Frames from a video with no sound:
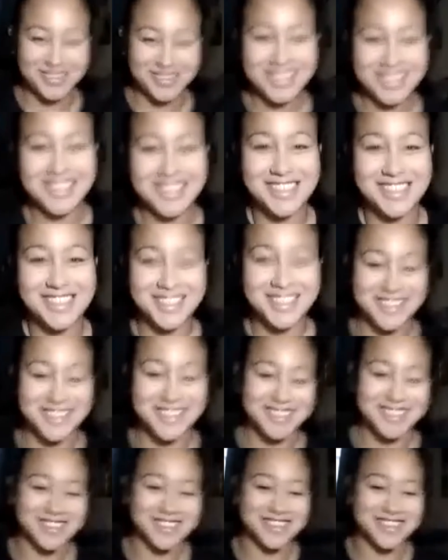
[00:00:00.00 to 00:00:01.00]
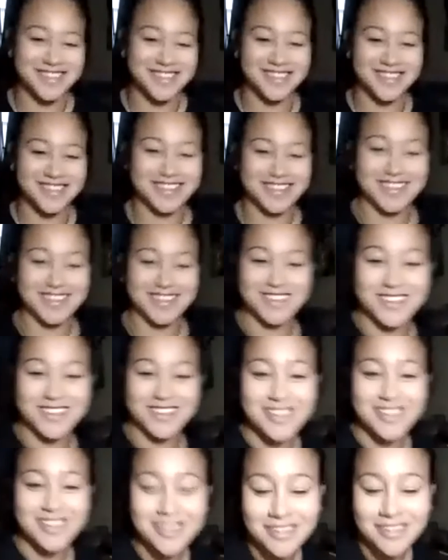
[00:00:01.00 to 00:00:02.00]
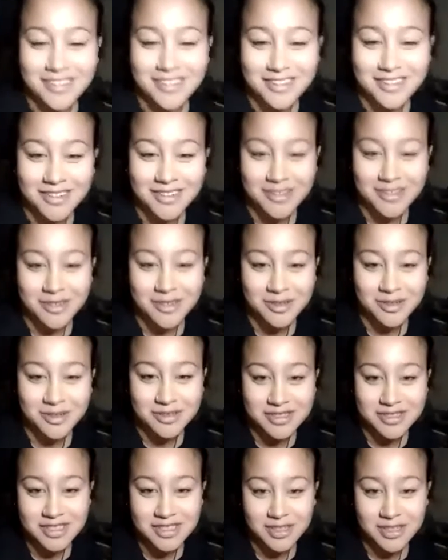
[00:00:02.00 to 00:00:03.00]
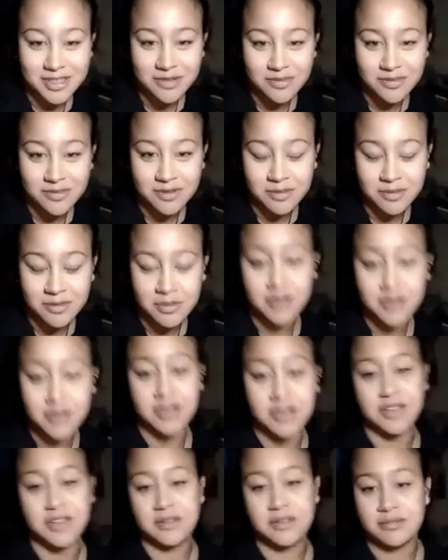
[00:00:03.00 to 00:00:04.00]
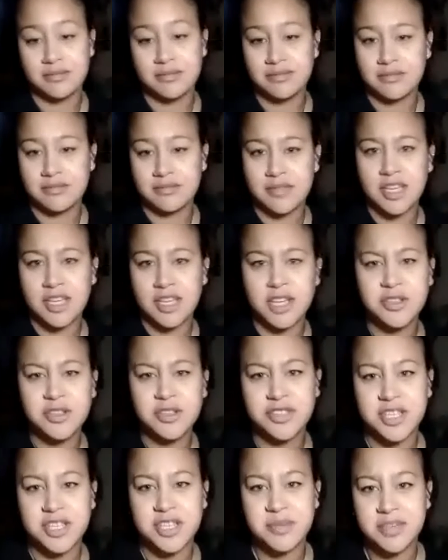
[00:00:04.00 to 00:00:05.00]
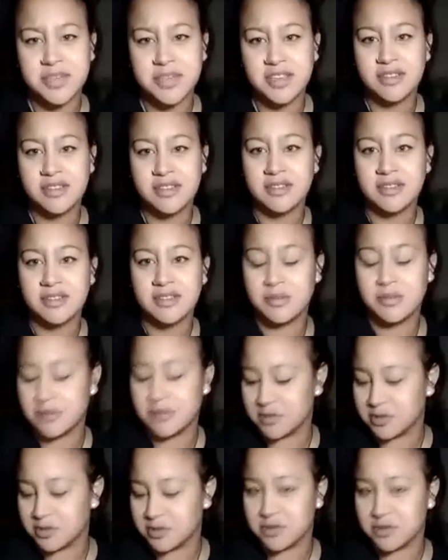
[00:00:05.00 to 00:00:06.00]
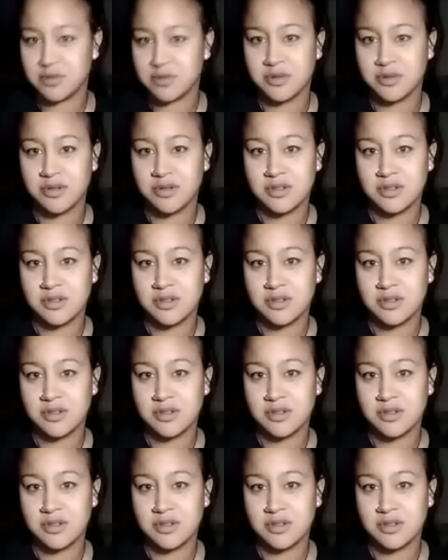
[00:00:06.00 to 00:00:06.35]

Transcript: See this. Hold on, I'll just see if I'm... Oh, yeah. Can you hear me? I'm not sure.